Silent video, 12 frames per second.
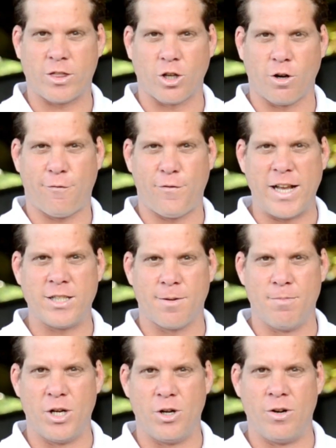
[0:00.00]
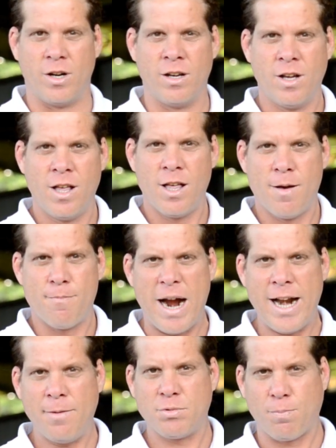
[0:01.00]
Third Phase of Moon.
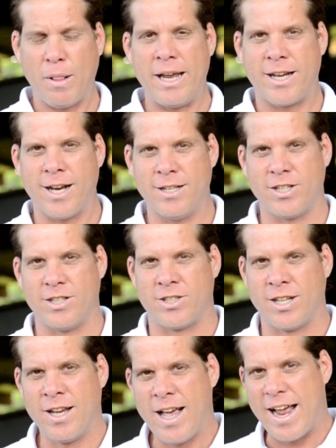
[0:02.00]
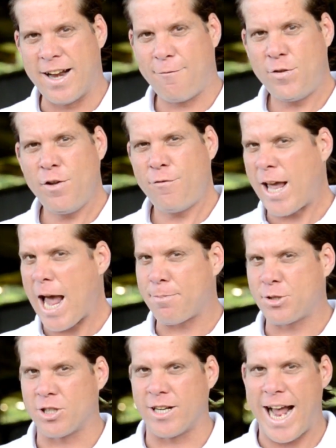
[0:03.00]
My name's Blake Cousins, and if you've
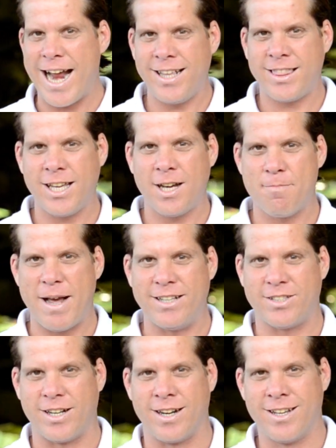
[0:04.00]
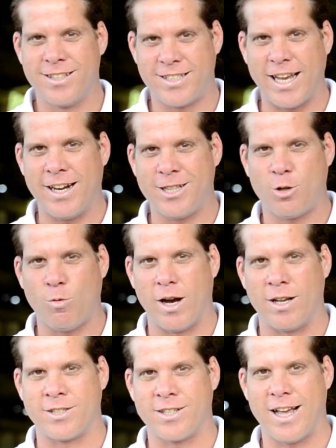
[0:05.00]
captured anything amazing, send it to
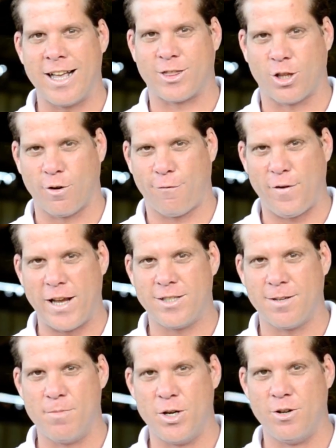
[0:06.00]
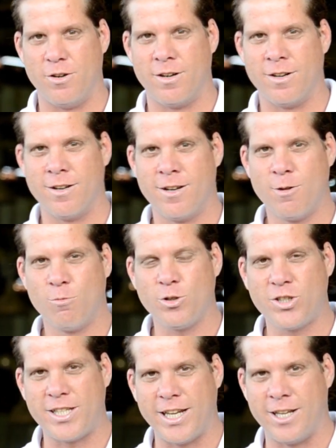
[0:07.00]
us at Third Phase of Moon. We'll
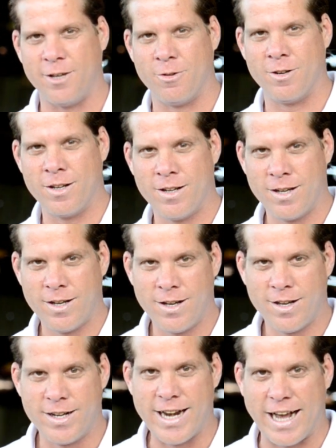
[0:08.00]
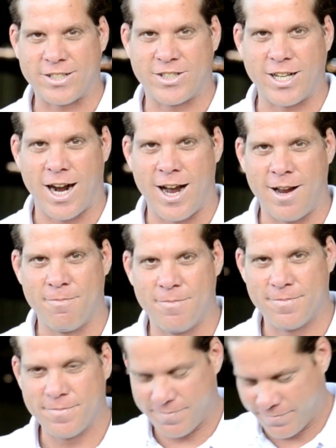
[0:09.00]
see you next
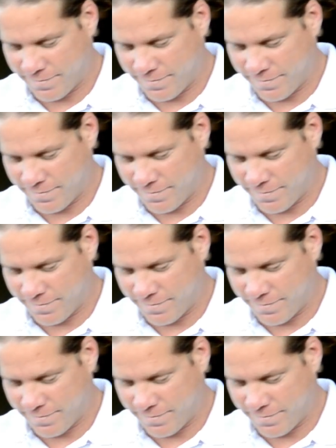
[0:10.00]
time.